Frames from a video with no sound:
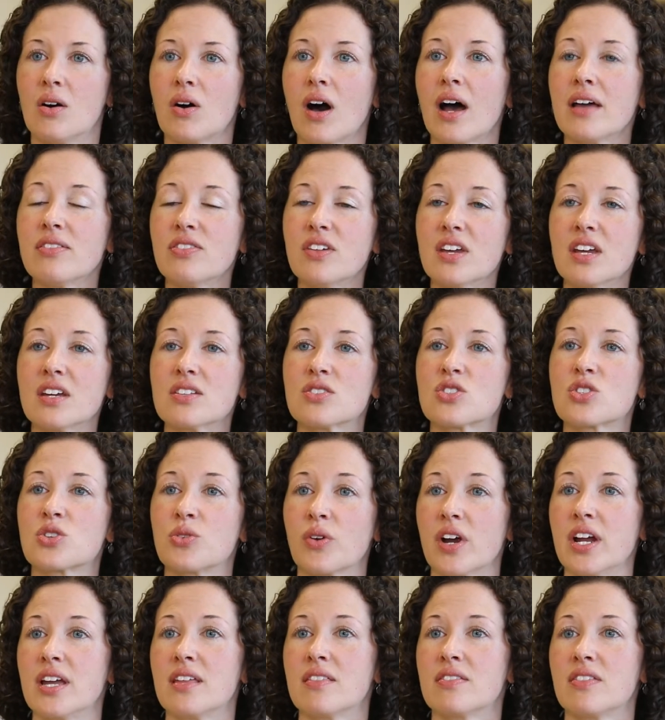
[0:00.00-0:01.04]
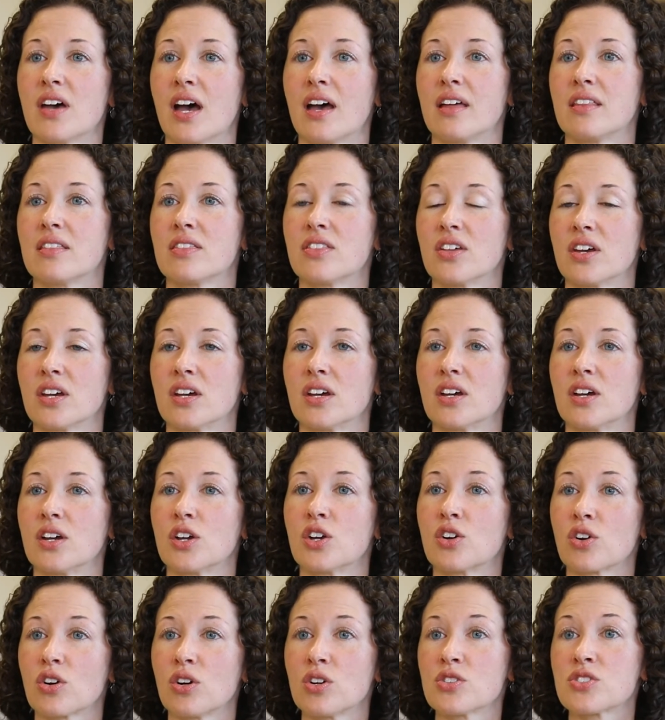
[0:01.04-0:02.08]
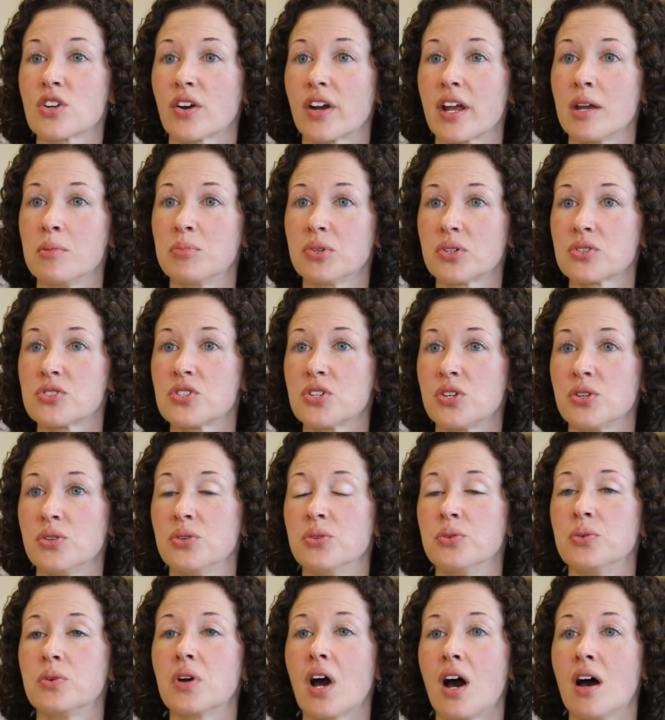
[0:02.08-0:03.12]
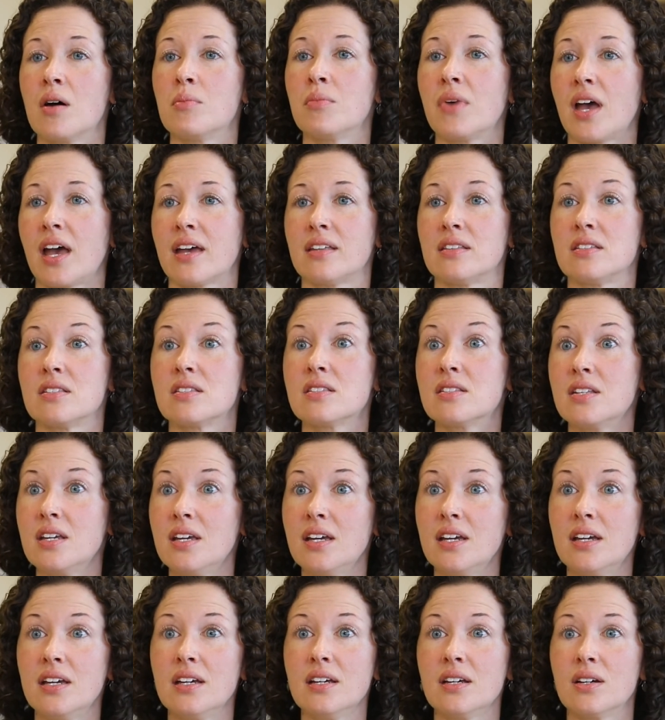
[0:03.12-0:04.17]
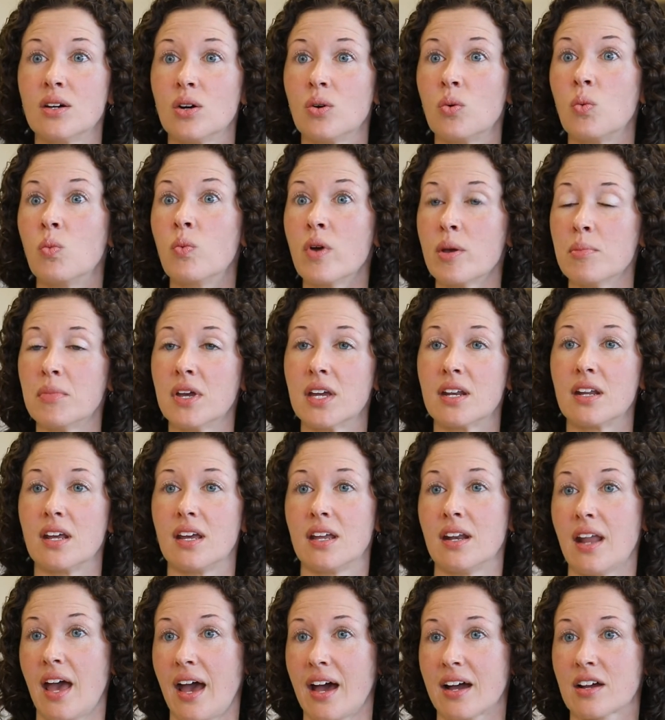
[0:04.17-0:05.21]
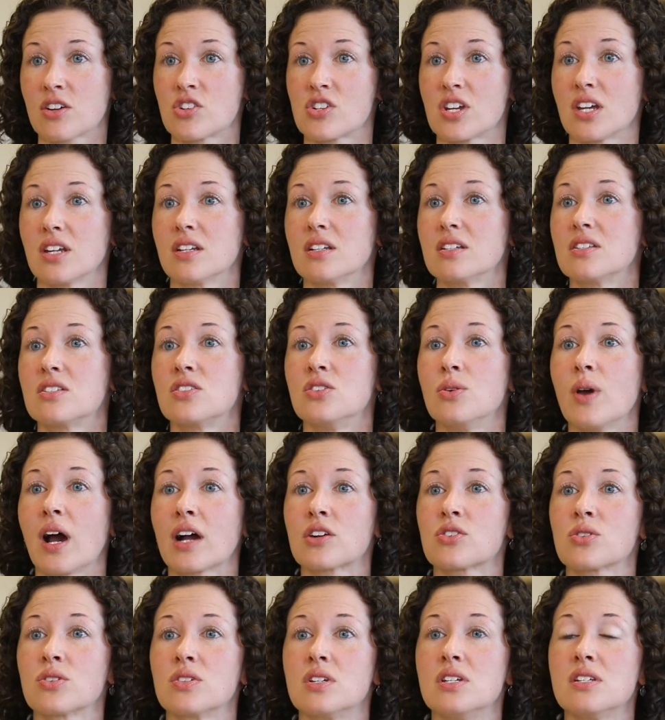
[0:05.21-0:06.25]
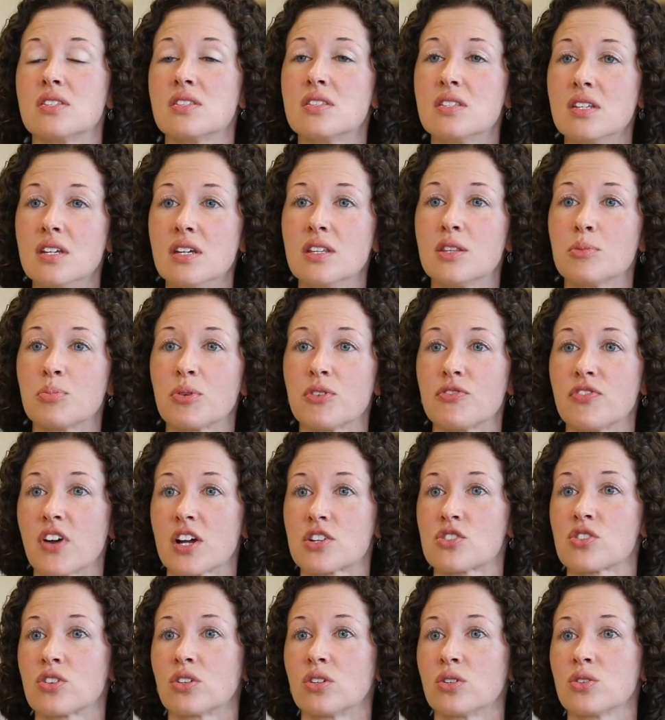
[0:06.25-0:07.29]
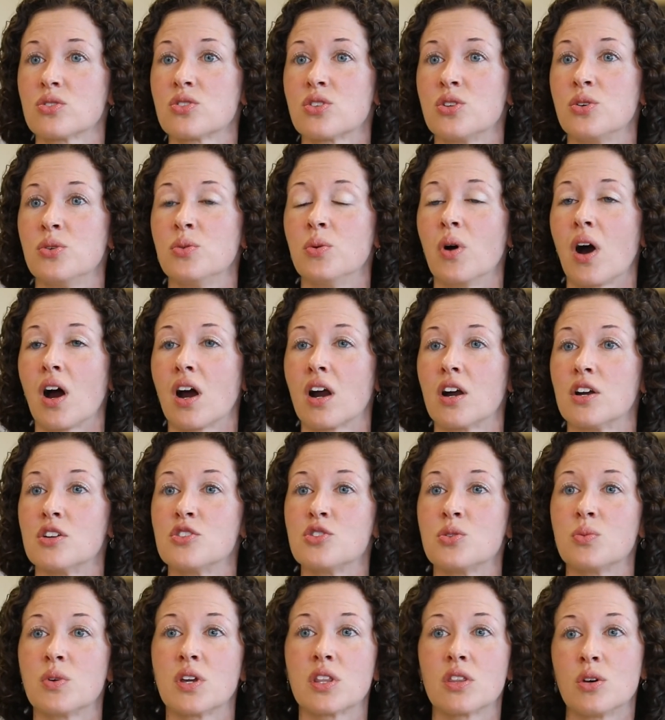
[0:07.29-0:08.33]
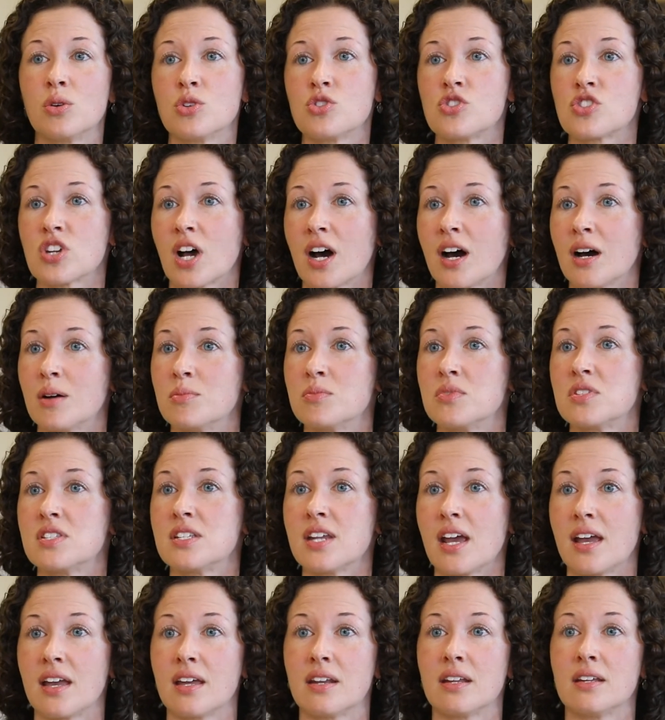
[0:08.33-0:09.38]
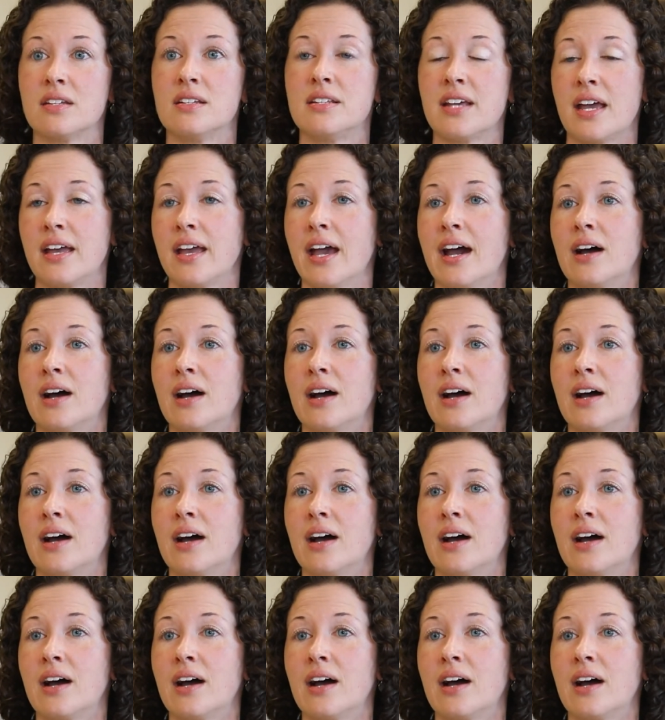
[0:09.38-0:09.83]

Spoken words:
I think it's great that the girls are able to come and see women in action, to actually see the professionals who are doing those jobs day in and day